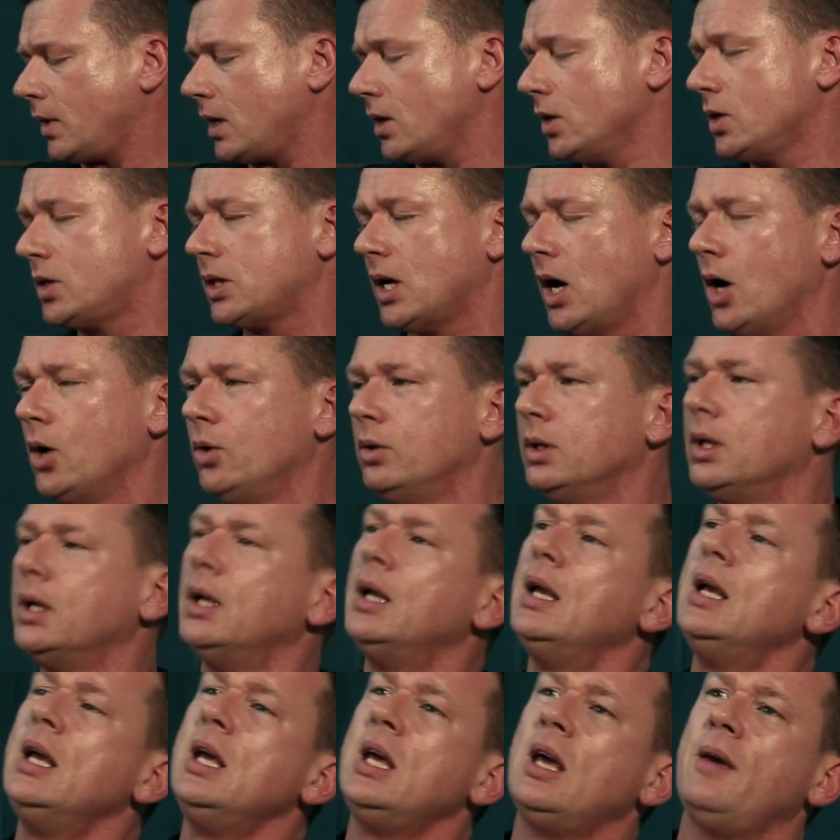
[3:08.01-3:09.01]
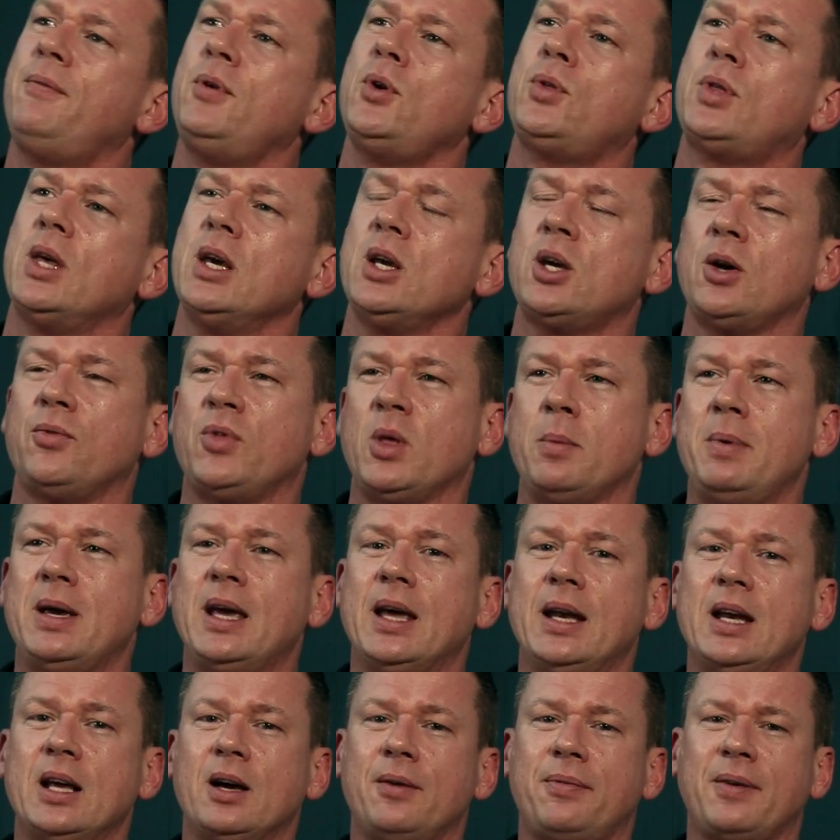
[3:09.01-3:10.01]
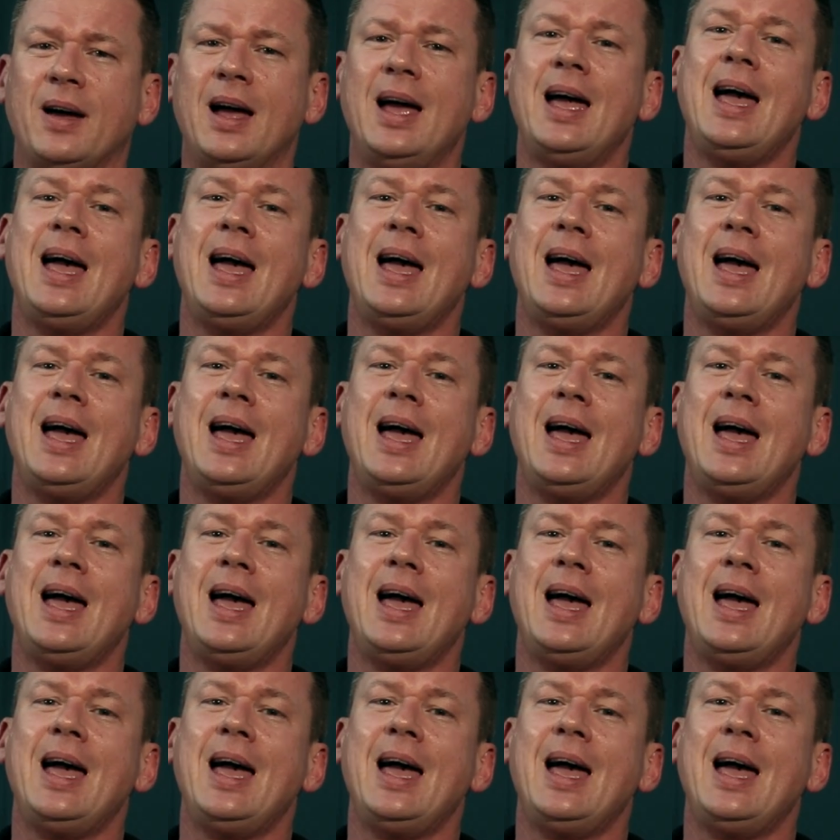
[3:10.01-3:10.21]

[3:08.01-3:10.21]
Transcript: So if you think of the beginning of